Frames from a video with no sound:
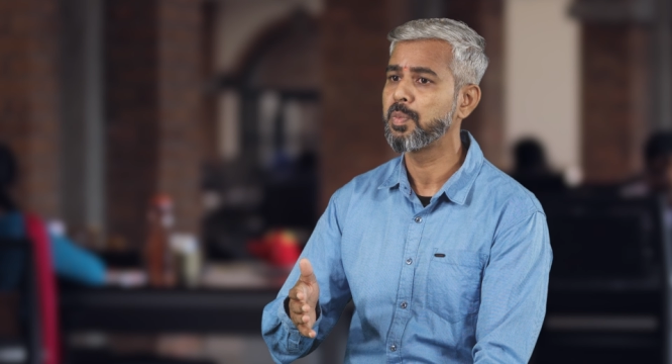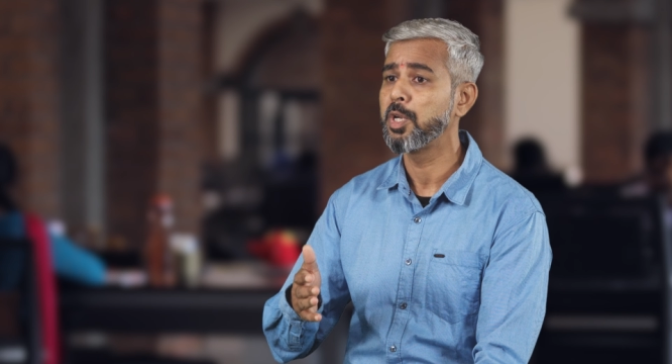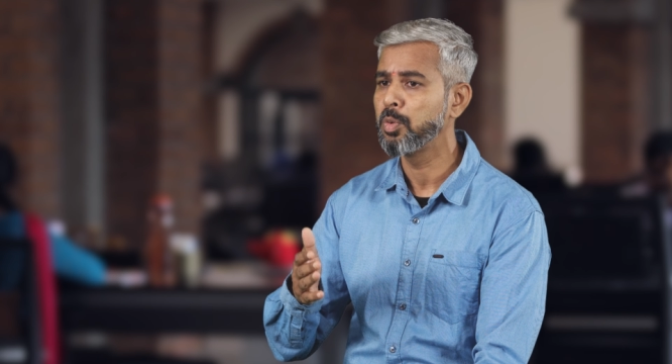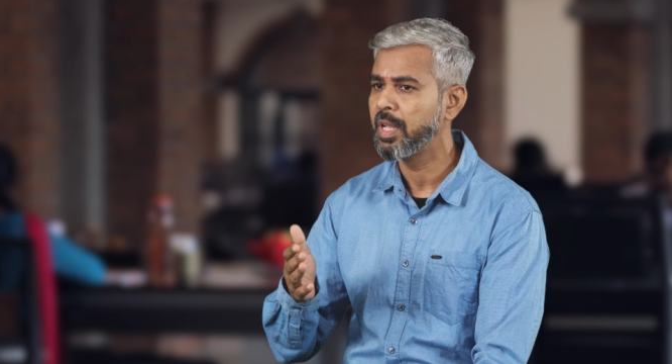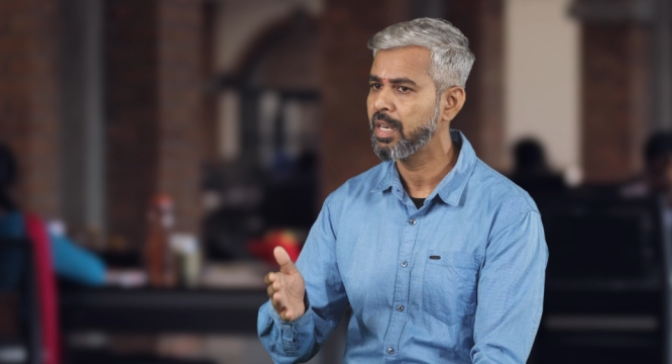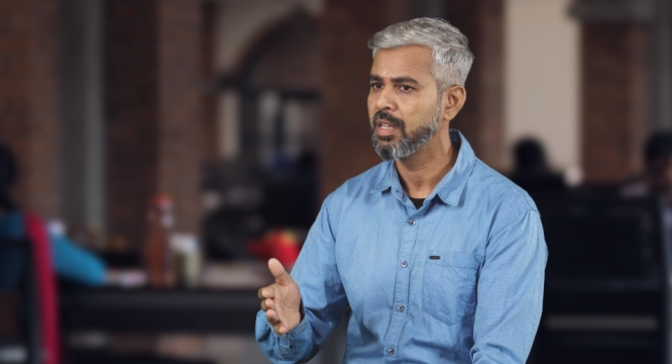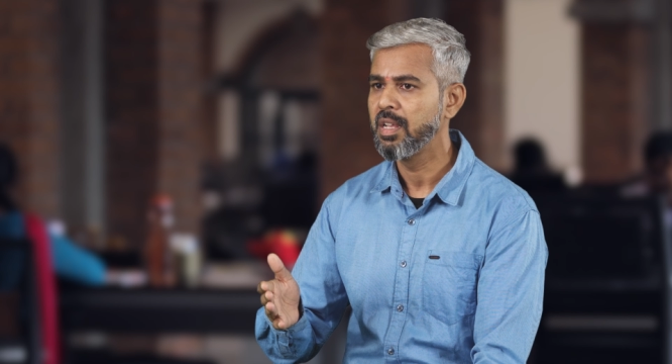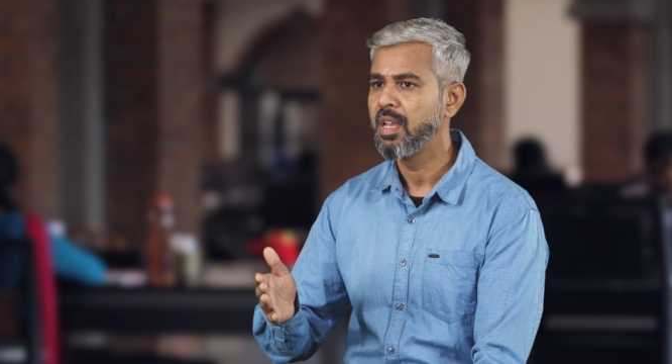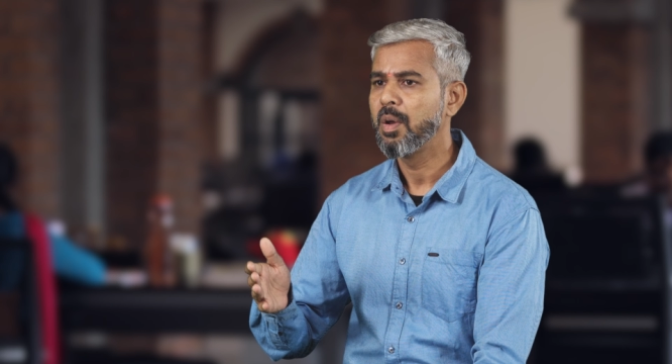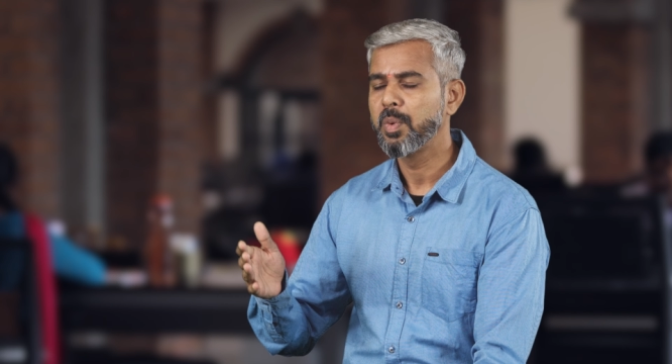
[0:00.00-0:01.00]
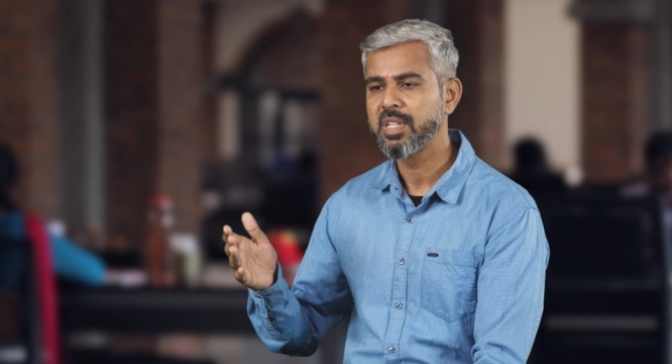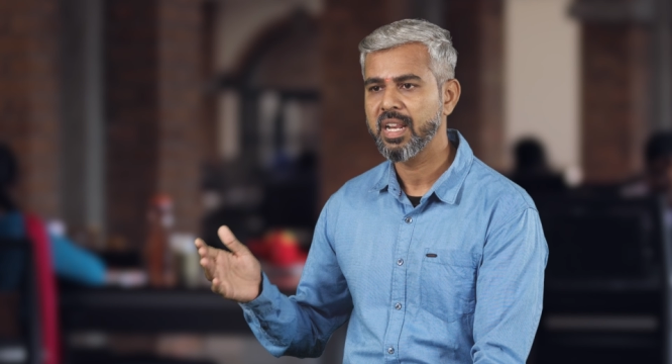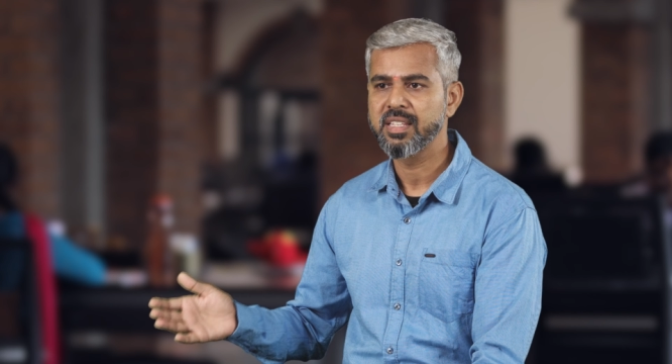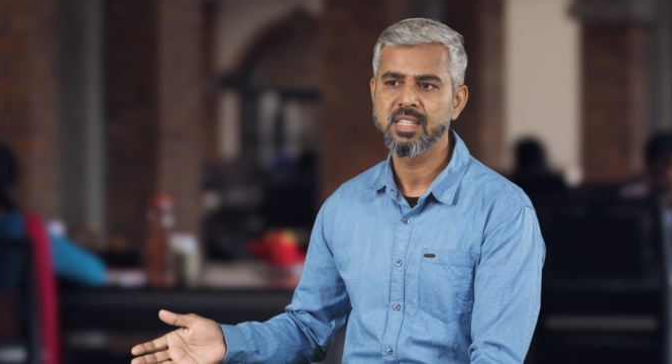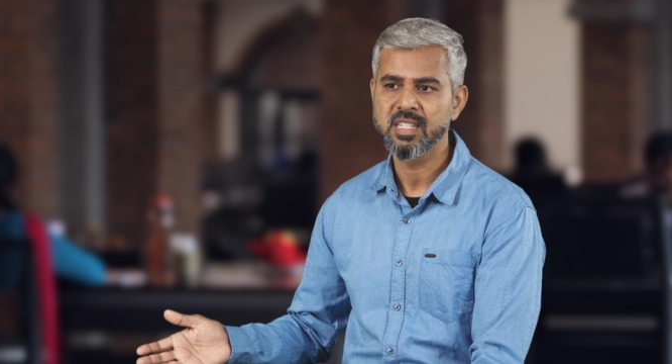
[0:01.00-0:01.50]
we do that with
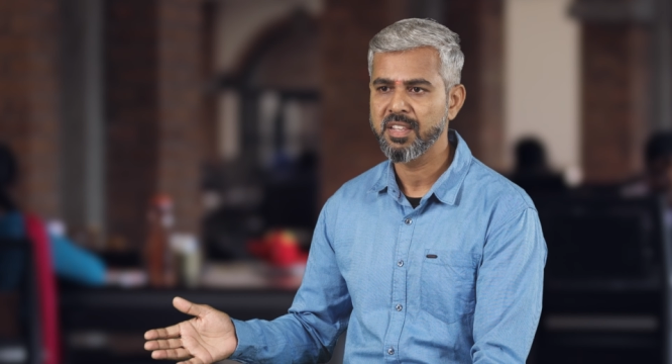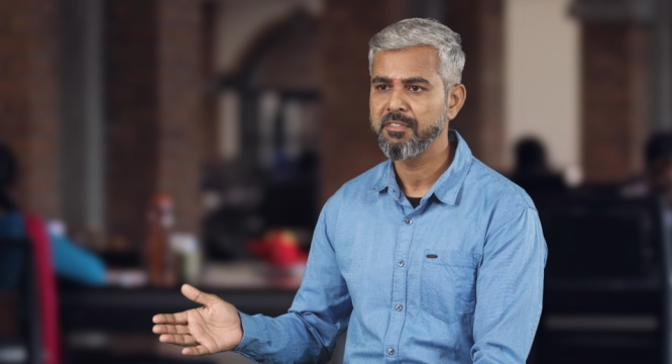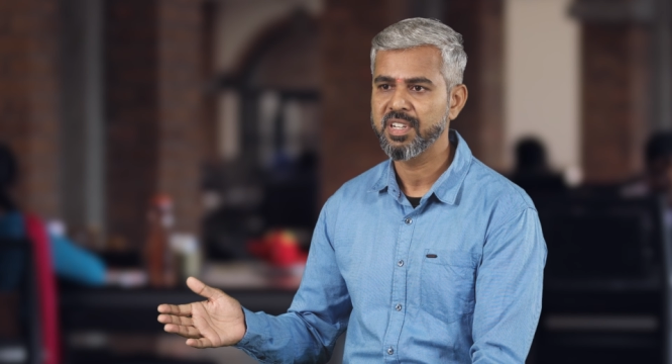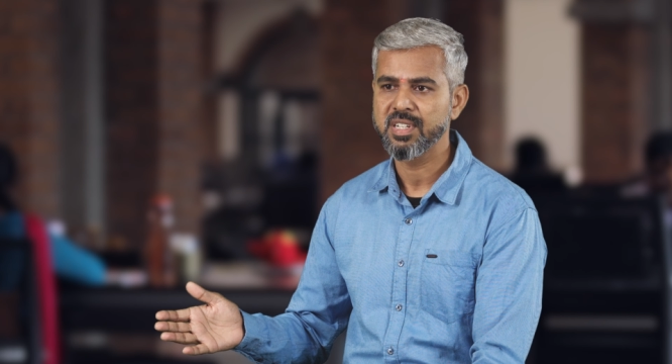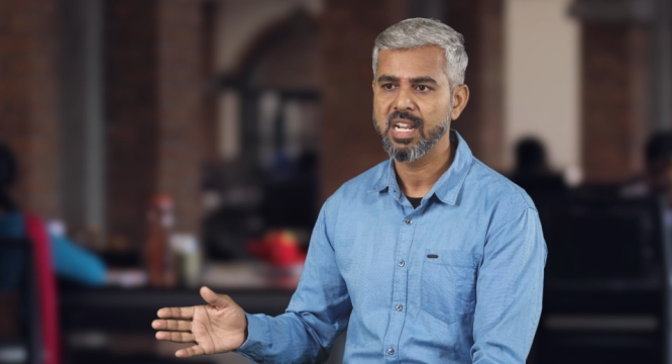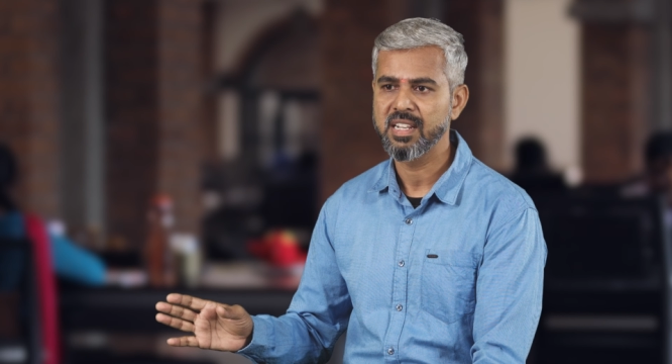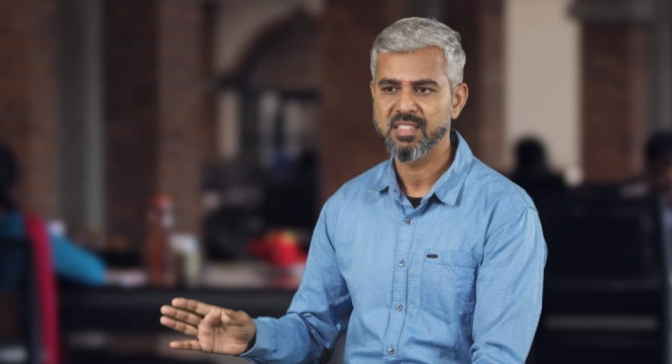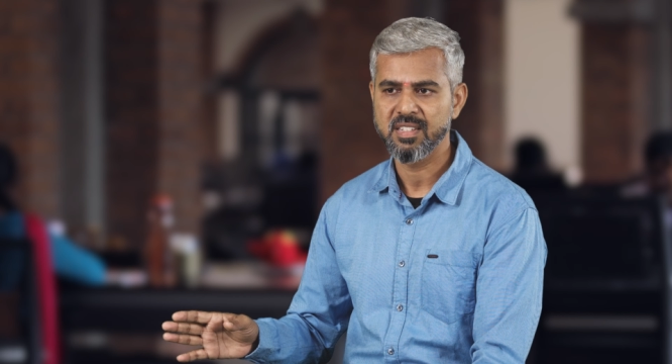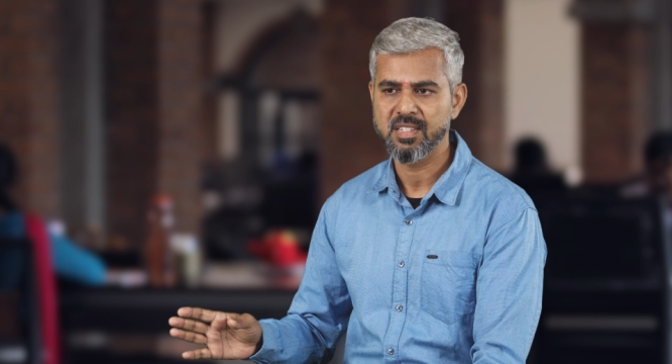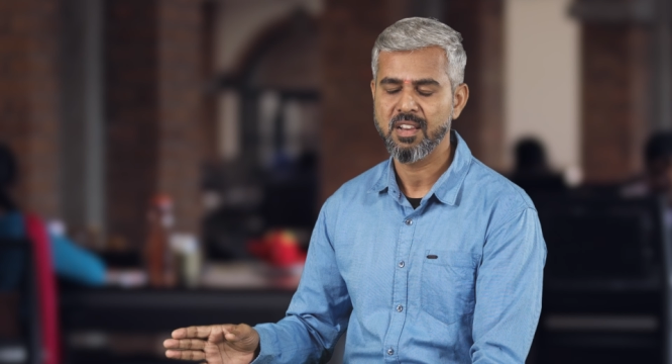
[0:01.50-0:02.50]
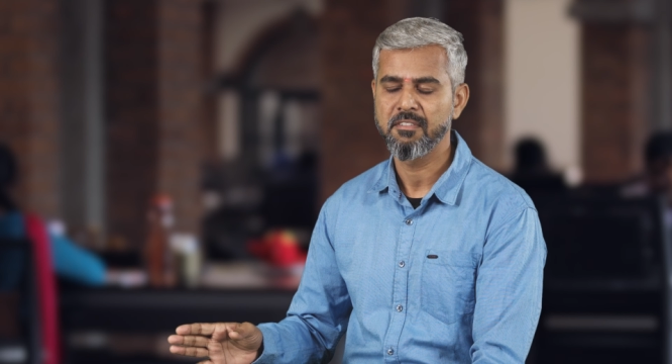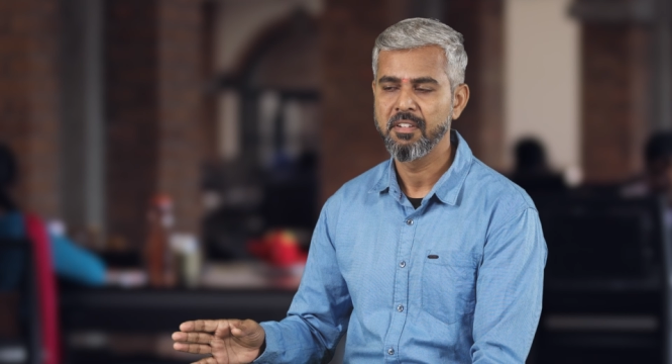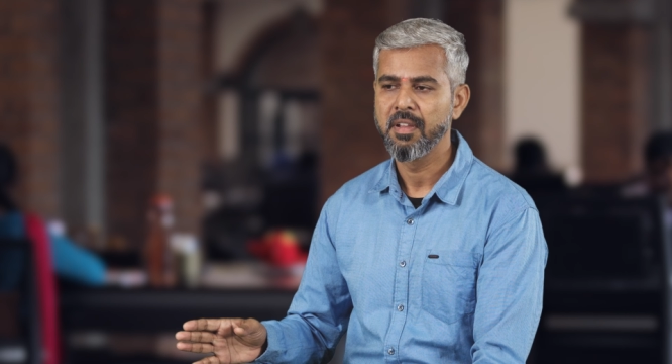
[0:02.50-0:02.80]
our existing functionalities itself.